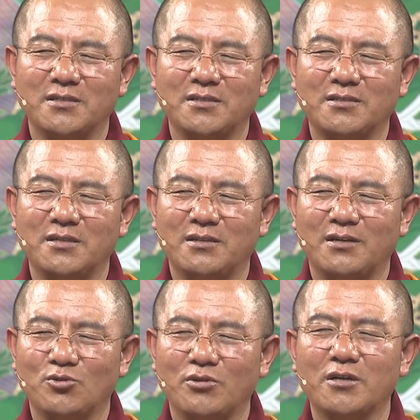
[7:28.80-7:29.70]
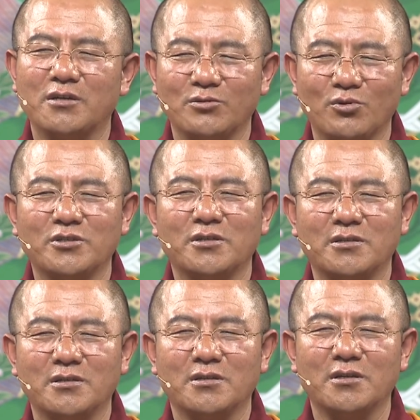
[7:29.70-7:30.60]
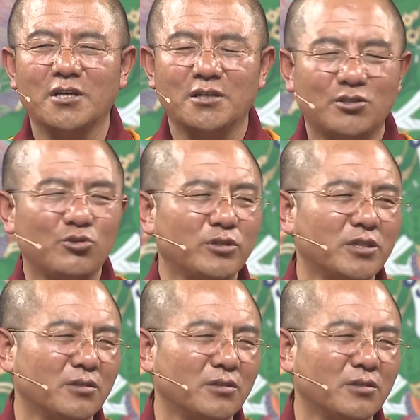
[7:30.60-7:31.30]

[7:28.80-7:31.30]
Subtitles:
I always think, during my life,